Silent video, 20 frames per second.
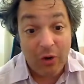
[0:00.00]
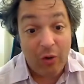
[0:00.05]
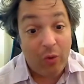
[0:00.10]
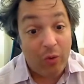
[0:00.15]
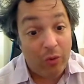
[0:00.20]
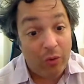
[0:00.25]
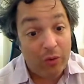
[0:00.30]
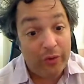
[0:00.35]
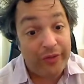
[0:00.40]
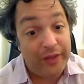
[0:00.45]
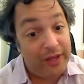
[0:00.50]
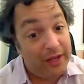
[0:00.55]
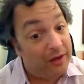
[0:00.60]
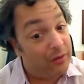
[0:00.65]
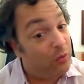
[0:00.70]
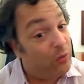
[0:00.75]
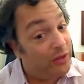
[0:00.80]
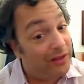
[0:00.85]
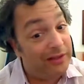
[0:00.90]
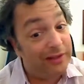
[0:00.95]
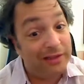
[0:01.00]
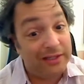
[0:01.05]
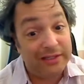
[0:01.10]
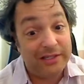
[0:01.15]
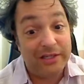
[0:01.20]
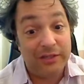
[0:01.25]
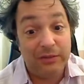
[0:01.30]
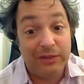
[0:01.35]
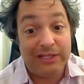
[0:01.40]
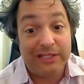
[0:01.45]
or the
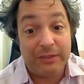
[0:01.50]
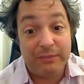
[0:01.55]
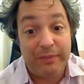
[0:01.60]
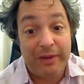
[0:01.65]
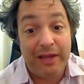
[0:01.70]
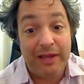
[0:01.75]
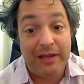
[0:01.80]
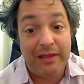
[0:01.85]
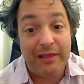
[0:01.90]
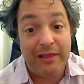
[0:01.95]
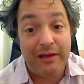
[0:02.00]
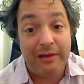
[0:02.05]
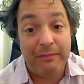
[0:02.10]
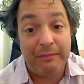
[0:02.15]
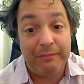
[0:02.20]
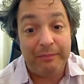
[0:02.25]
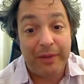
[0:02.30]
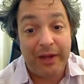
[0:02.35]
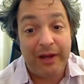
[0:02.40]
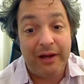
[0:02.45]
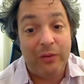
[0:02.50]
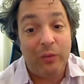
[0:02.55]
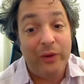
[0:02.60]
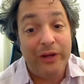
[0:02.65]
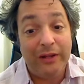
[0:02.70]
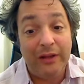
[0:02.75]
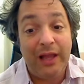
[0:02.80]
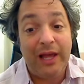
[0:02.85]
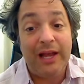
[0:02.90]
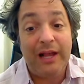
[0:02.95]
unwillingness to expand them
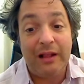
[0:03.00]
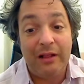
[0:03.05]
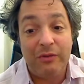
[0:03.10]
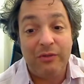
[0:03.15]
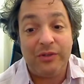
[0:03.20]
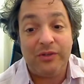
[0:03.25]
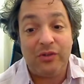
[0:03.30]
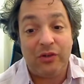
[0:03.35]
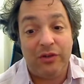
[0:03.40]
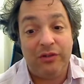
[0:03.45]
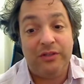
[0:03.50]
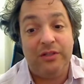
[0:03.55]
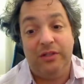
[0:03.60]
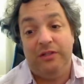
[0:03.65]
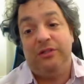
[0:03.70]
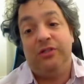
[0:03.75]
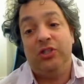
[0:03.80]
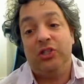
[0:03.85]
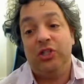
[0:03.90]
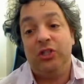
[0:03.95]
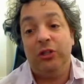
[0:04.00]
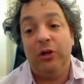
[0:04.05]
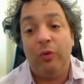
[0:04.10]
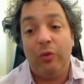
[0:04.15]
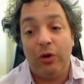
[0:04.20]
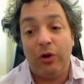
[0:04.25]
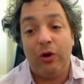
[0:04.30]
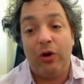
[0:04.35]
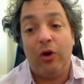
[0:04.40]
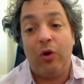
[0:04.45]
will likely result in
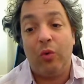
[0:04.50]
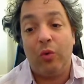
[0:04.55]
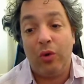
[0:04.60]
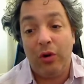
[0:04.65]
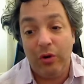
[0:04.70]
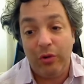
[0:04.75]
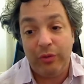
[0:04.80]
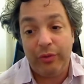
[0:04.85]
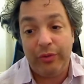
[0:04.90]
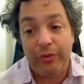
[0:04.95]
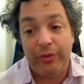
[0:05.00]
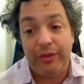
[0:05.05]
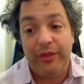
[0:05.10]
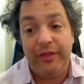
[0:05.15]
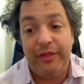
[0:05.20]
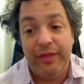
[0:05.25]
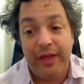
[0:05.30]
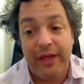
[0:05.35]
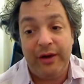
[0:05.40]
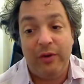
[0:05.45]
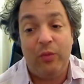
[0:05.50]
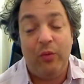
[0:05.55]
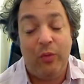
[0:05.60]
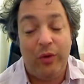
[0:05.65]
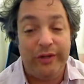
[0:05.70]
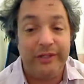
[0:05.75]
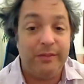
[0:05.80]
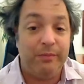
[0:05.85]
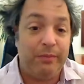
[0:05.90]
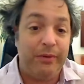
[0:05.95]
slower growth than
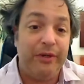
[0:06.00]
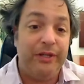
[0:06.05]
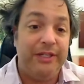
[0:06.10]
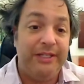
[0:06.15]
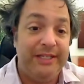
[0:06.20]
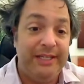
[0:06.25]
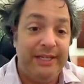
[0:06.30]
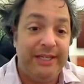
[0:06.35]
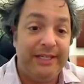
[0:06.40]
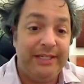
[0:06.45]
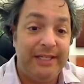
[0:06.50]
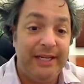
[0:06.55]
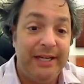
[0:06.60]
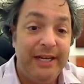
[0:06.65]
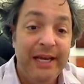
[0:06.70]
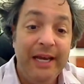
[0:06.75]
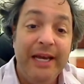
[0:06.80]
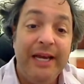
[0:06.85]
was predicted.